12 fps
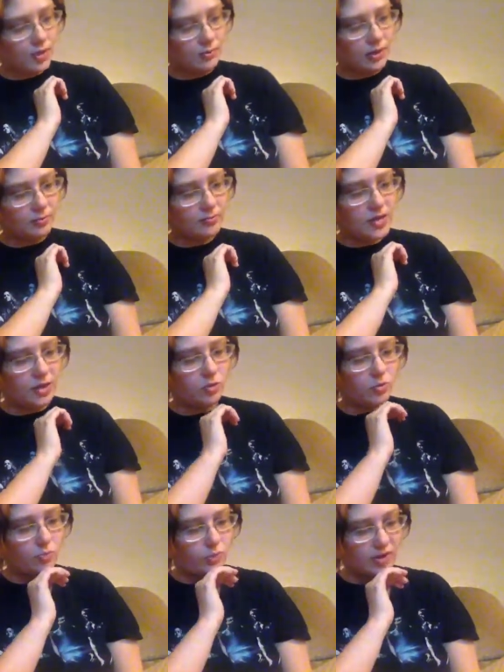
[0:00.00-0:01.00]
my beak
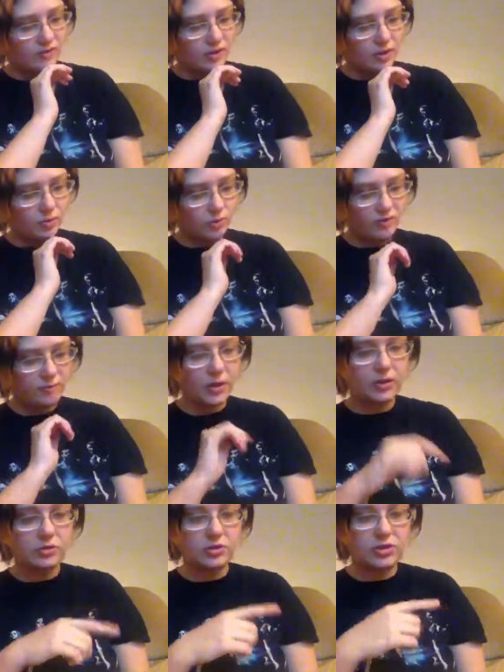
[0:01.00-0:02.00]
weaving the rough
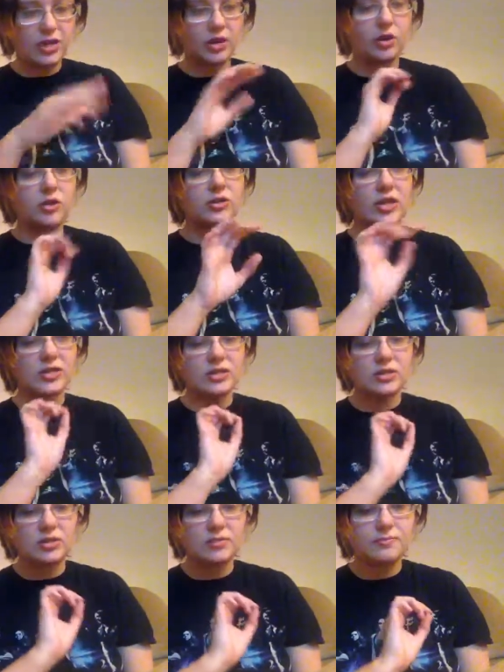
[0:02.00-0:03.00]
bundles they called
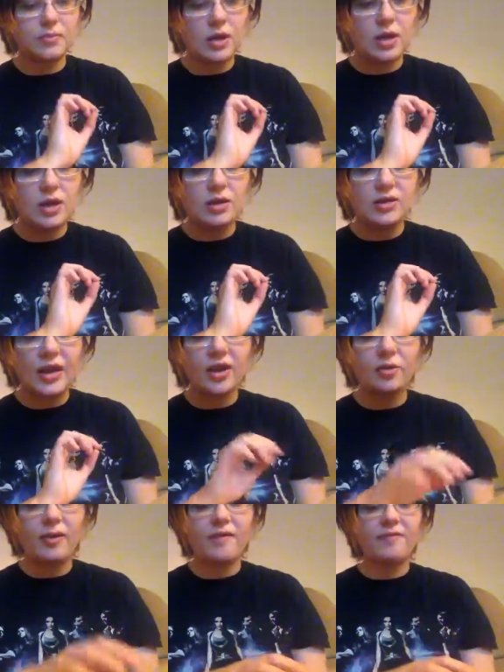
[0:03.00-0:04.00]
nests.
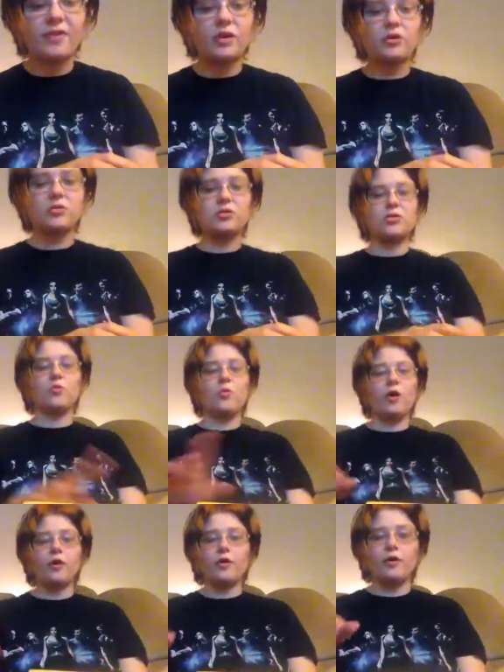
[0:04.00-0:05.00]
Dangle my fingers in the
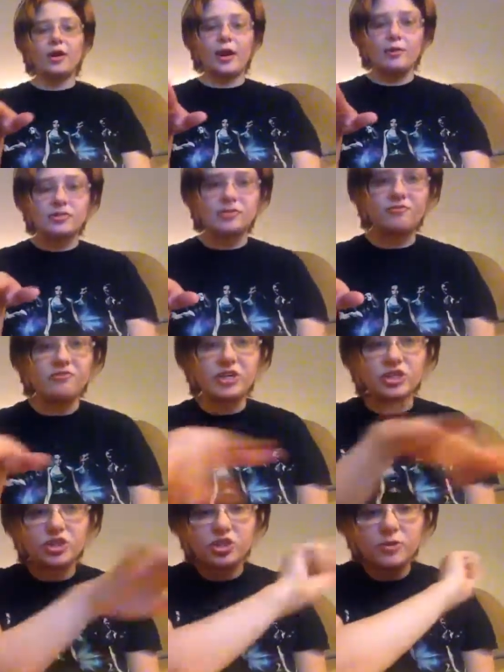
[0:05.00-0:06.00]
water, and I was a
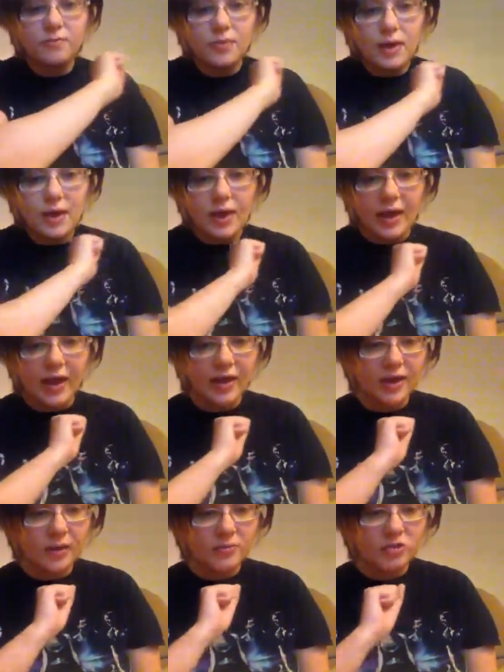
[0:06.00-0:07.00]
fish,
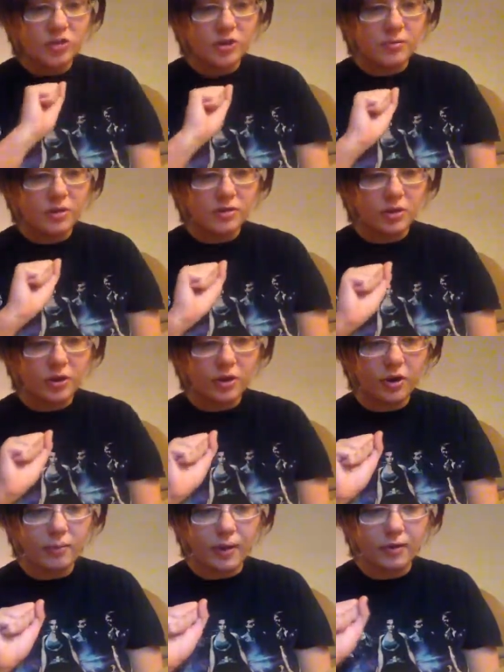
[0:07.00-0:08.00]
heading upstream into the
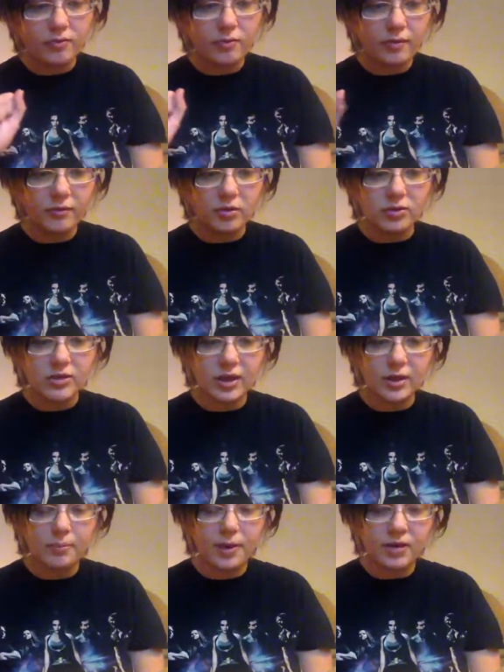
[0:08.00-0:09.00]
current, my river
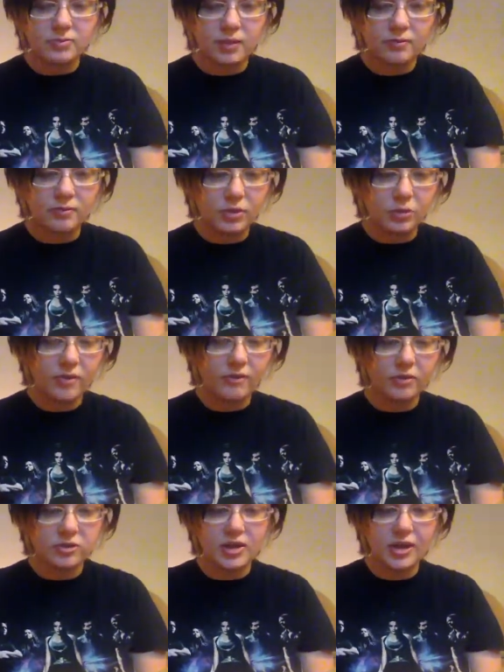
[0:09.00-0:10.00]
sliding past my the
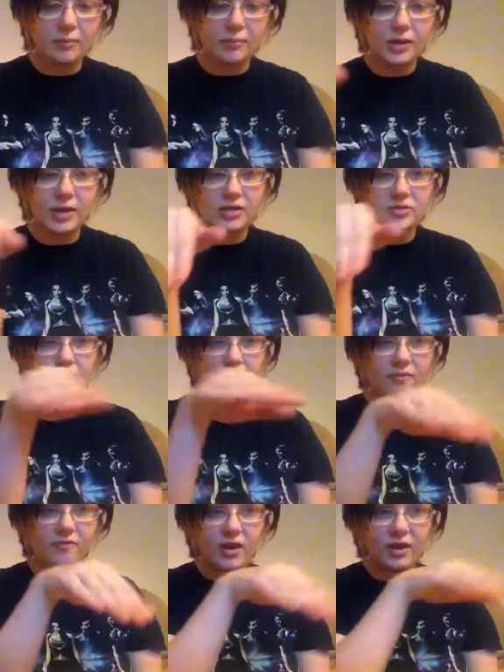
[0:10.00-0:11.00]
river sliding past
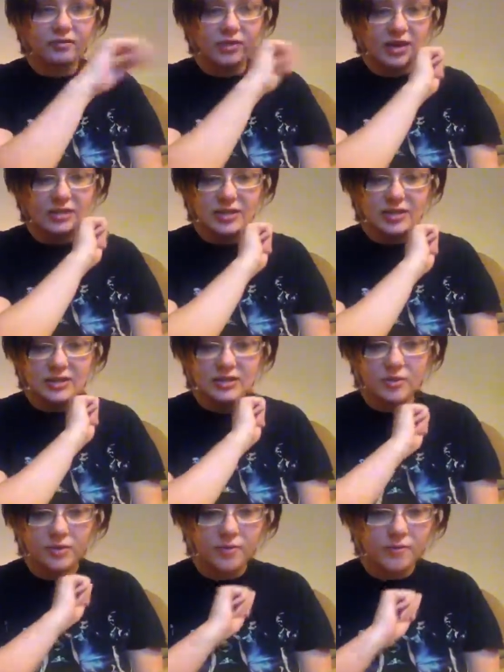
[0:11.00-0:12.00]
my flanks like
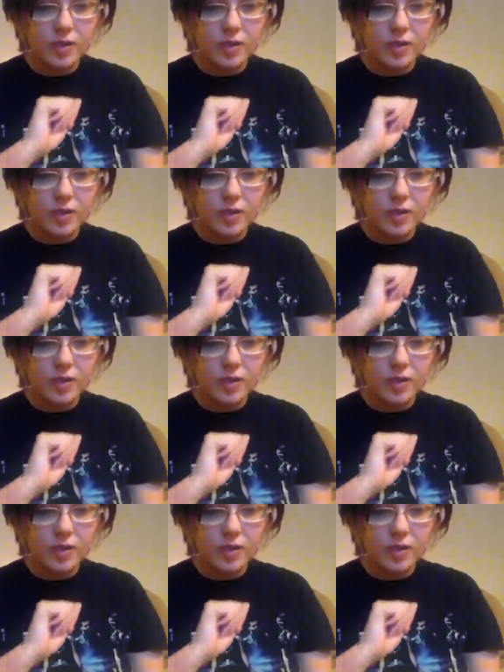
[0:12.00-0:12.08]
silk,